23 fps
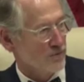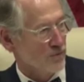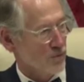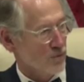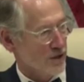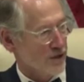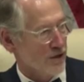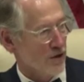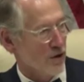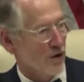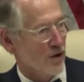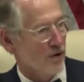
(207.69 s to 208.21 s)

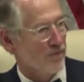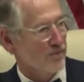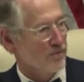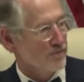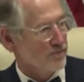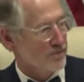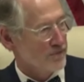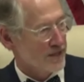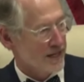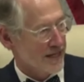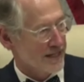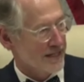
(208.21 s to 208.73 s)
We are
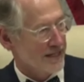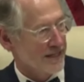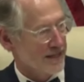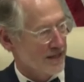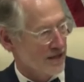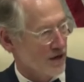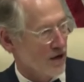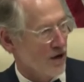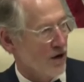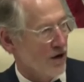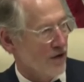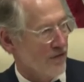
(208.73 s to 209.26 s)

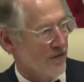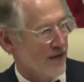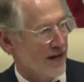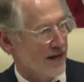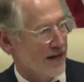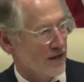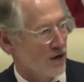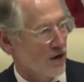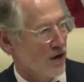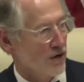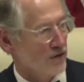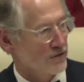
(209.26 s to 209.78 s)
taking on
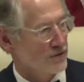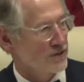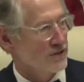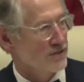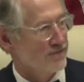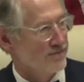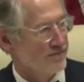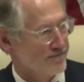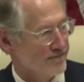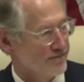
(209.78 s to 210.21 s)
that cost.